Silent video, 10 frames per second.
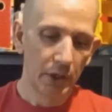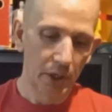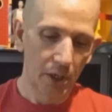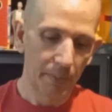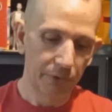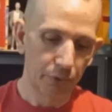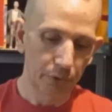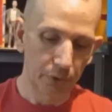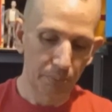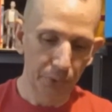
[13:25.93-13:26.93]
I took
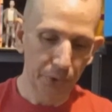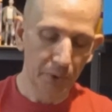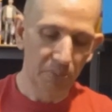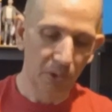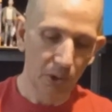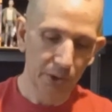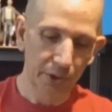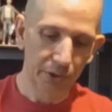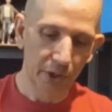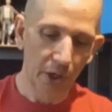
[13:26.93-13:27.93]
it completely apart
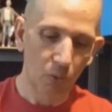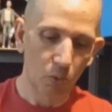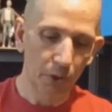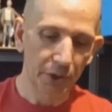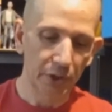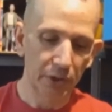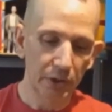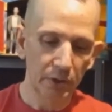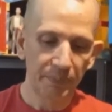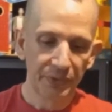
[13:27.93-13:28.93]
and got it working
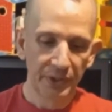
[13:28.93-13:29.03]
again.